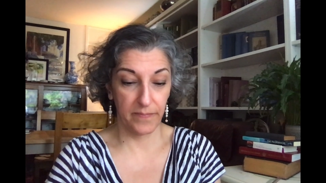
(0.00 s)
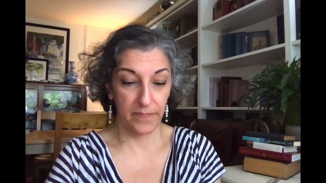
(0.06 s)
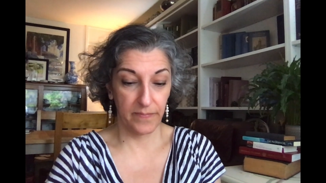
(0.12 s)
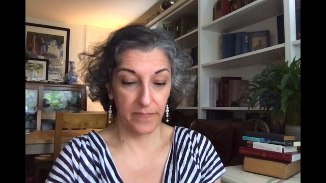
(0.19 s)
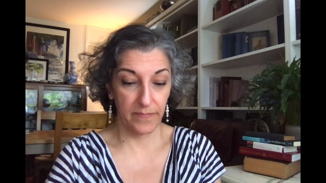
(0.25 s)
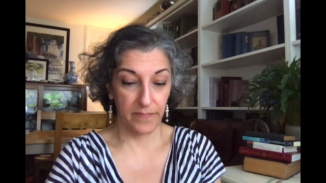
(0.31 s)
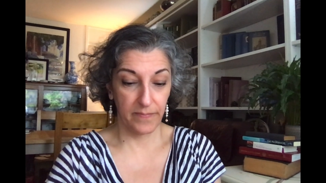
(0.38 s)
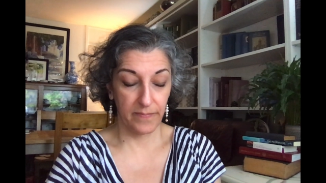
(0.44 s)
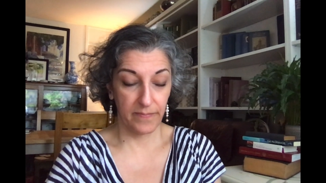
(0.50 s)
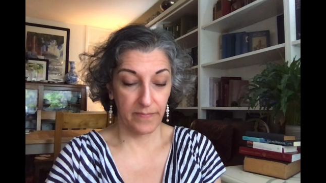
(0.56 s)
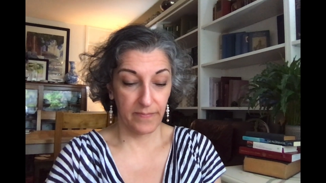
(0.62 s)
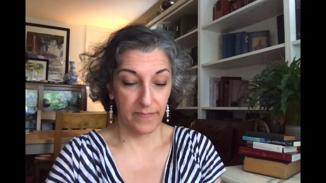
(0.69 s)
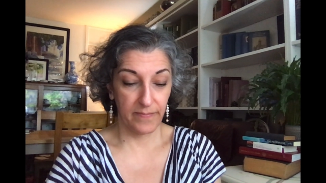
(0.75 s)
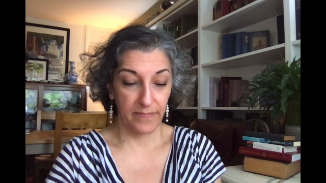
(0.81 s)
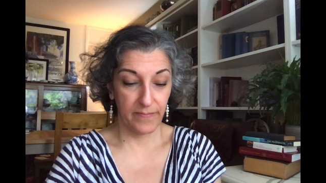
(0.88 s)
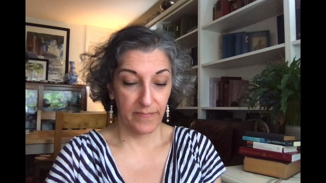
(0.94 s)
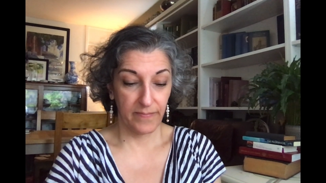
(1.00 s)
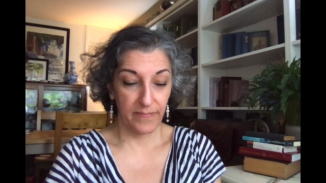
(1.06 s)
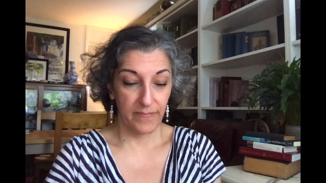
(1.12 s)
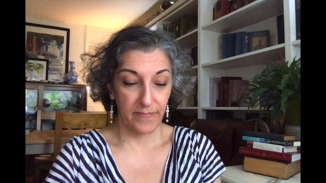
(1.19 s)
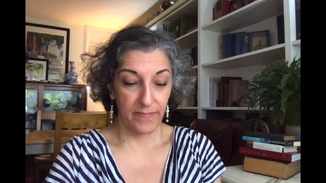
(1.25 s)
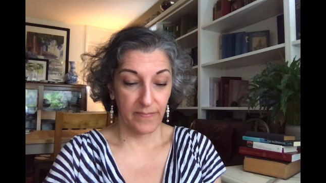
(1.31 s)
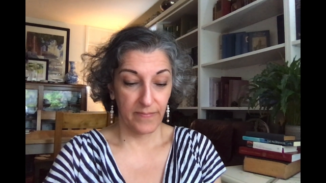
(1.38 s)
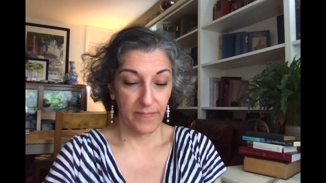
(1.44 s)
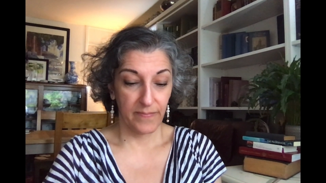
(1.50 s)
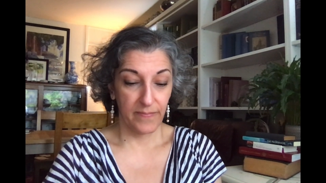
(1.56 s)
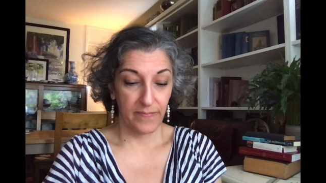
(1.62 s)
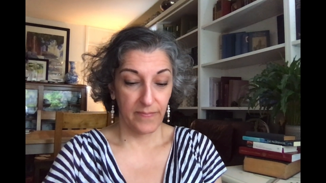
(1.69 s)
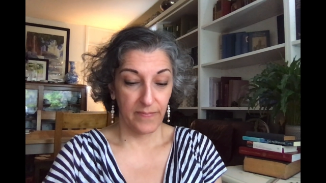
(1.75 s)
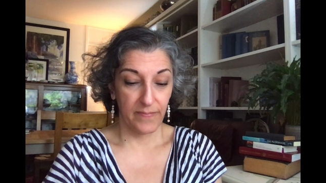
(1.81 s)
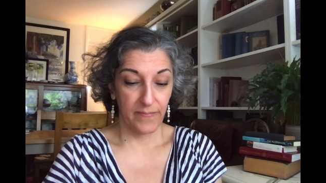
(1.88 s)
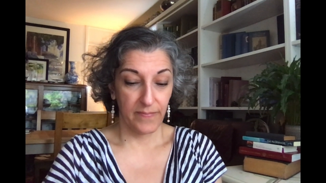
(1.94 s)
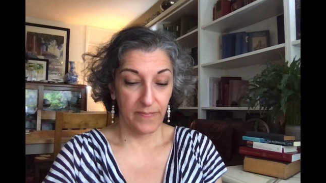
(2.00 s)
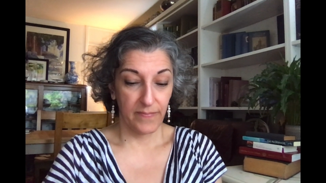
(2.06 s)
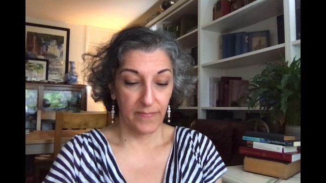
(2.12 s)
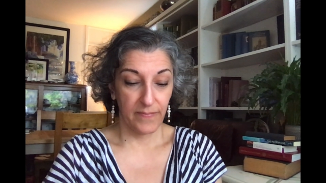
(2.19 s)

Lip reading: (no one is talking)